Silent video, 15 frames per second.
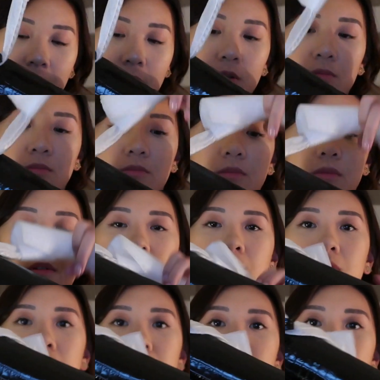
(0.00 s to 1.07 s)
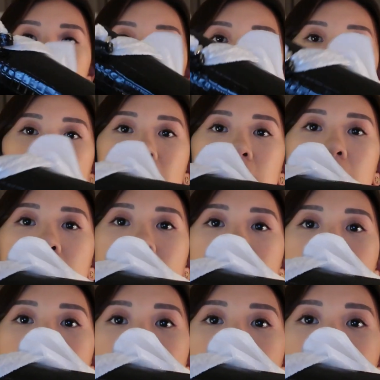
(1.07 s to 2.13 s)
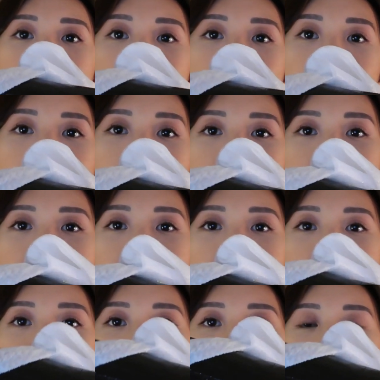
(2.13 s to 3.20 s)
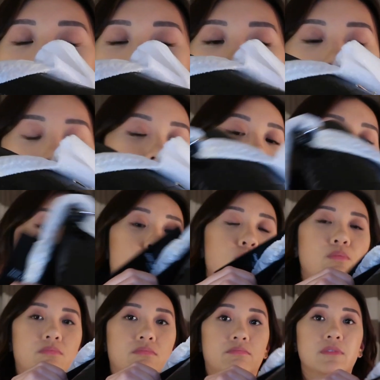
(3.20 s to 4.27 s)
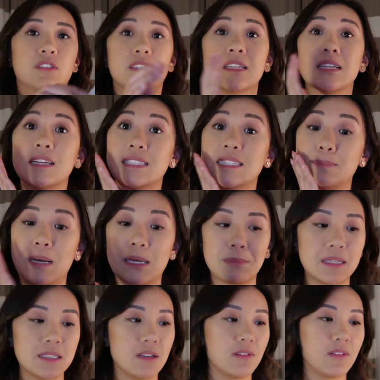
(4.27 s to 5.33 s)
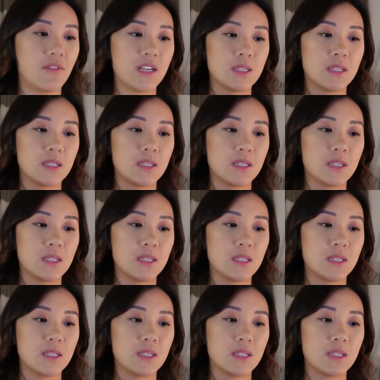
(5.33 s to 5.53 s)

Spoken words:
Oh, just be careful here. Another pocket. And oh, just smack myself in the